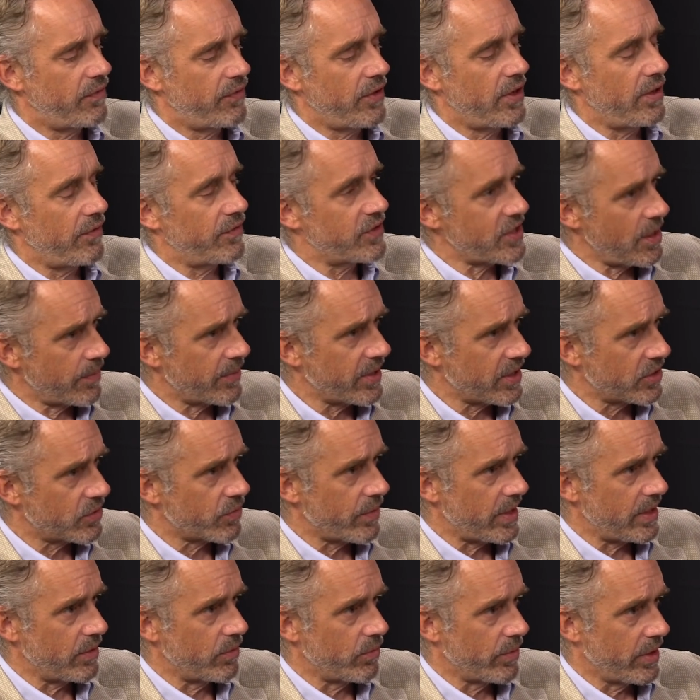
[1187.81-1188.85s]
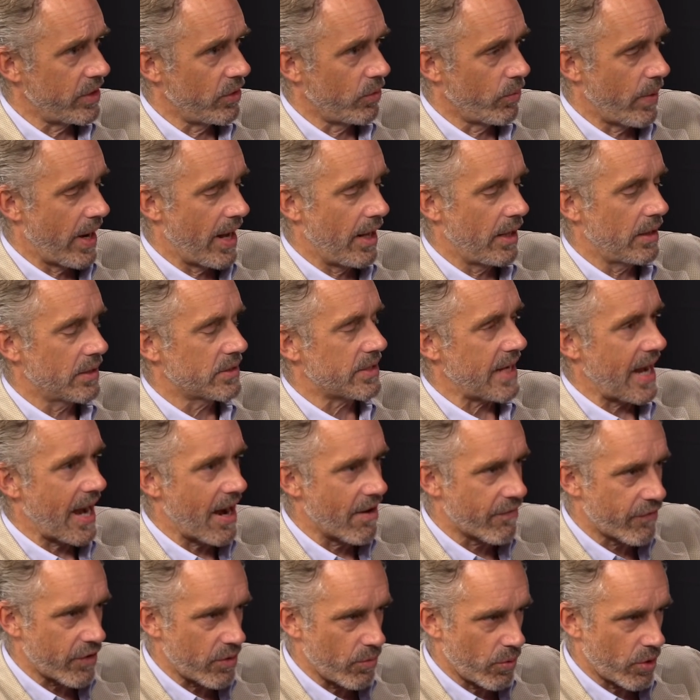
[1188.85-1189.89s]
if, if something's written real well, it's
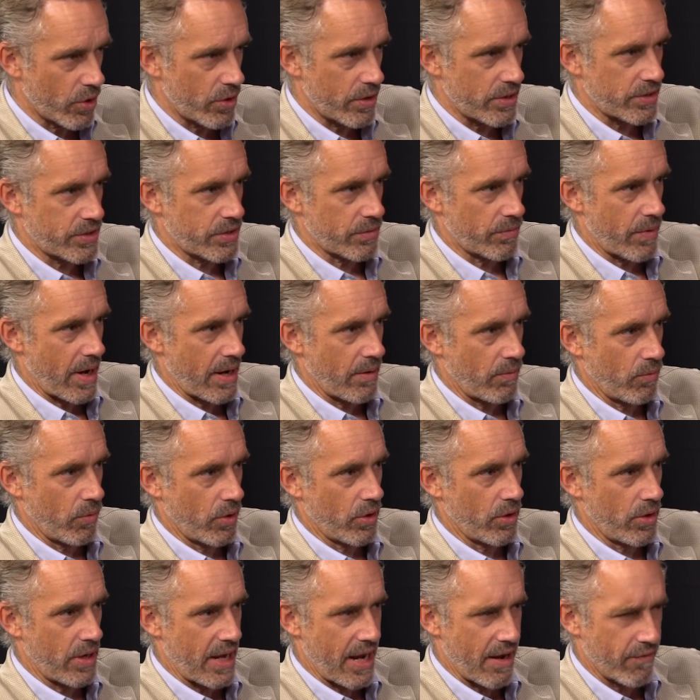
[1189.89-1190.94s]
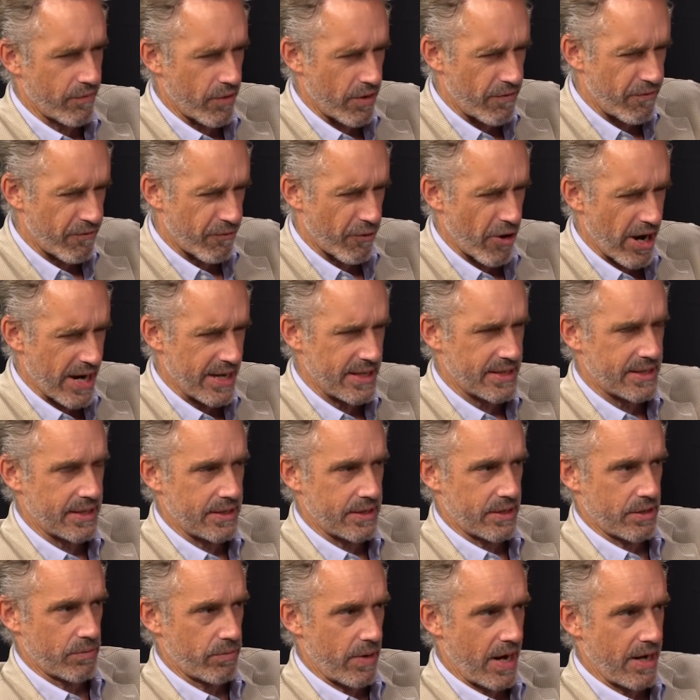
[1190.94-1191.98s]
every word is the right word, every phrase
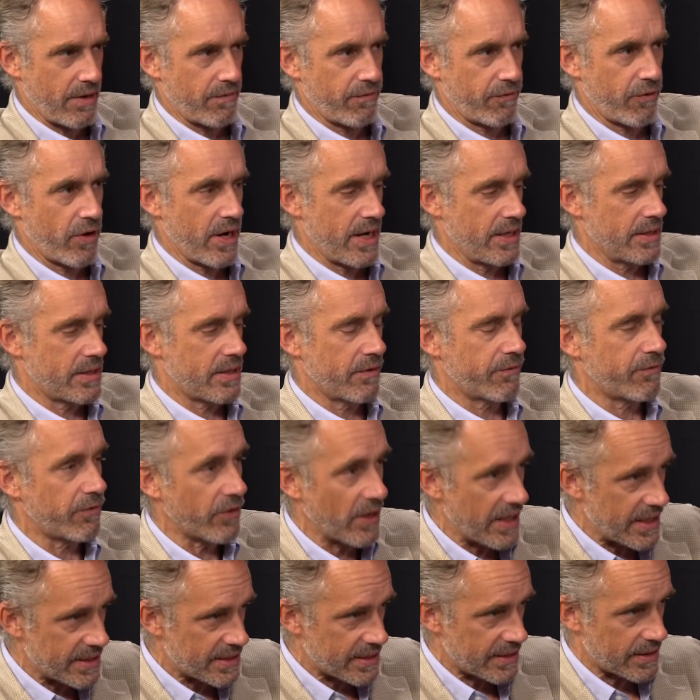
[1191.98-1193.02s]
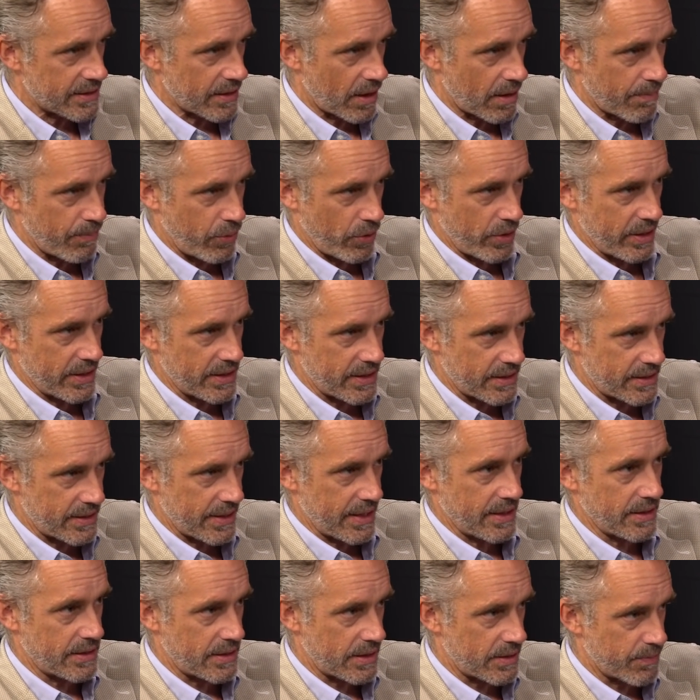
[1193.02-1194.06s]
is the right phrase. The phrases are put into
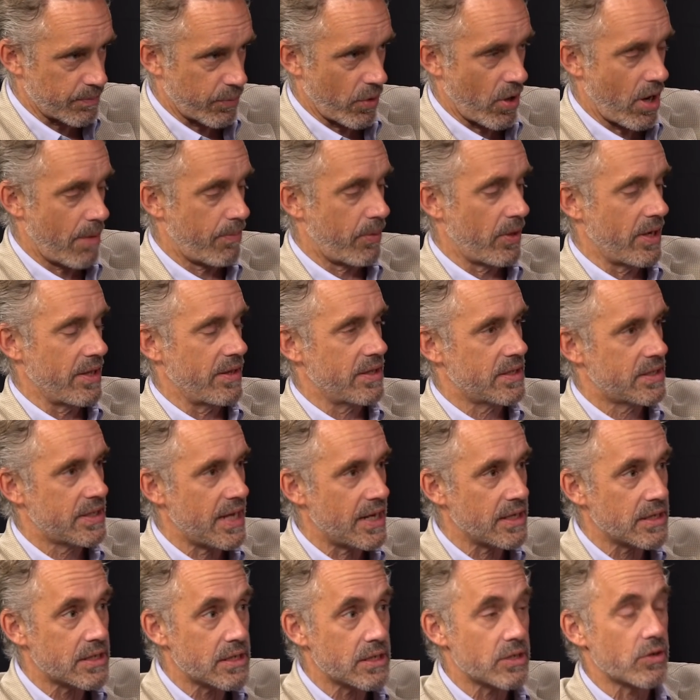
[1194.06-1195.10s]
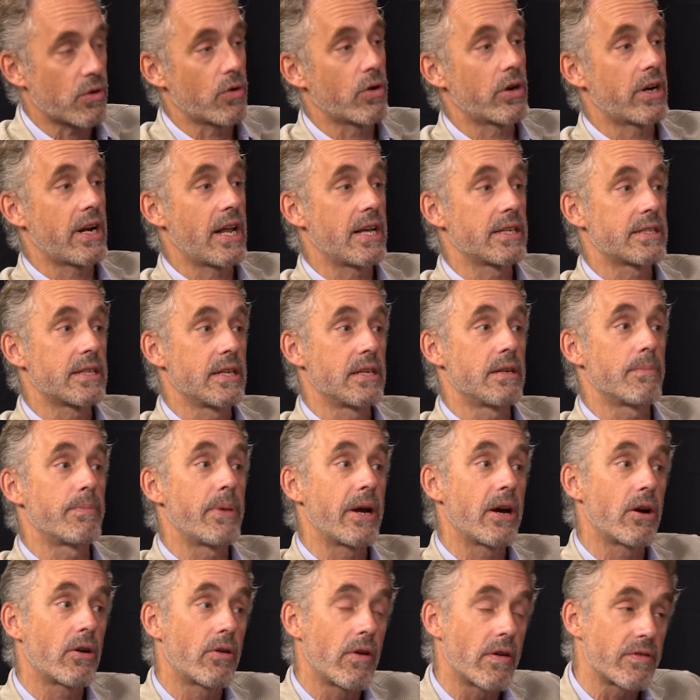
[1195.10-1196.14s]
sentences properly, the sentences are organized into
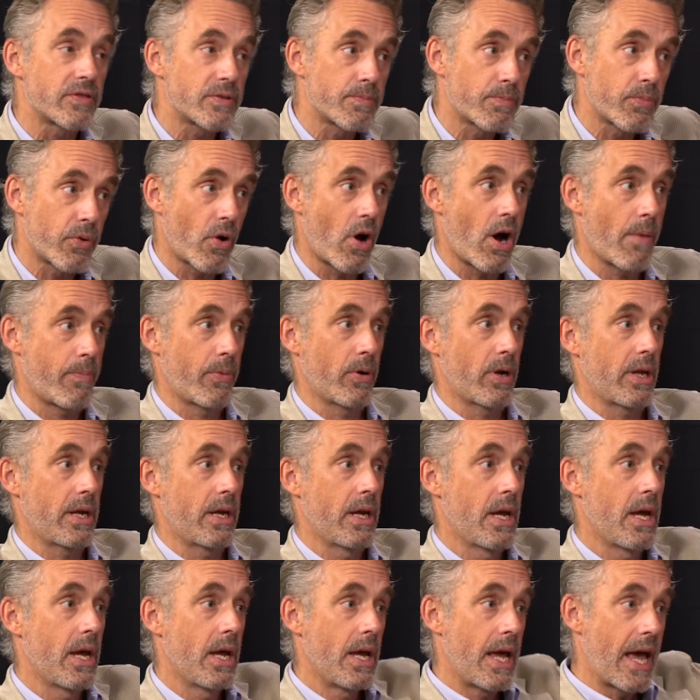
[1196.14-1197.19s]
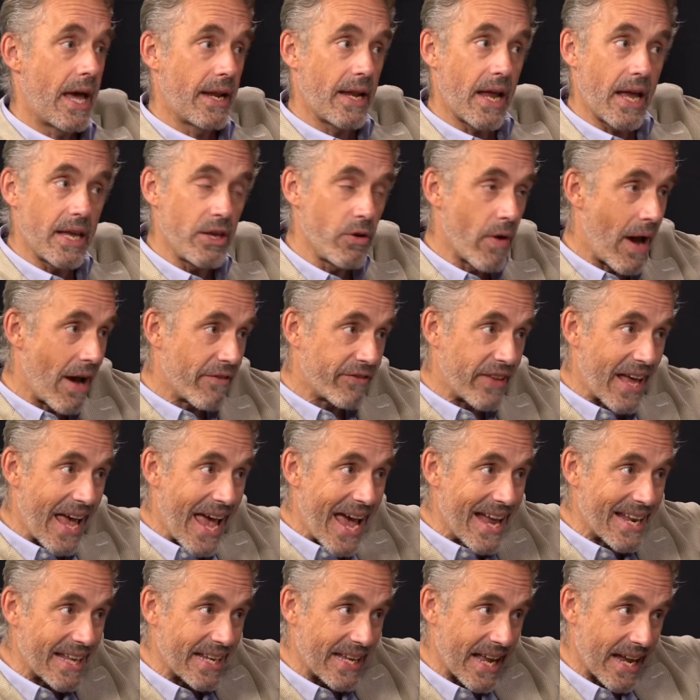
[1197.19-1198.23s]
paragraphs properly and you have
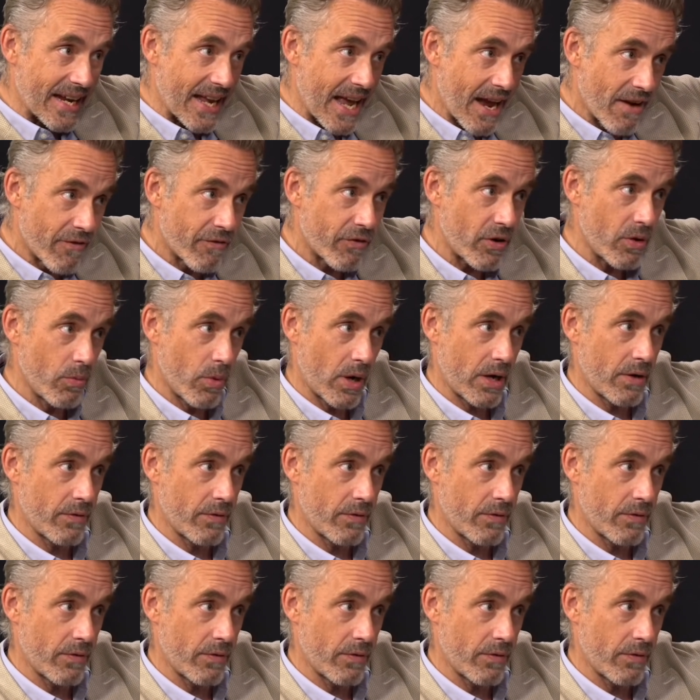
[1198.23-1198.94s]
to edit at every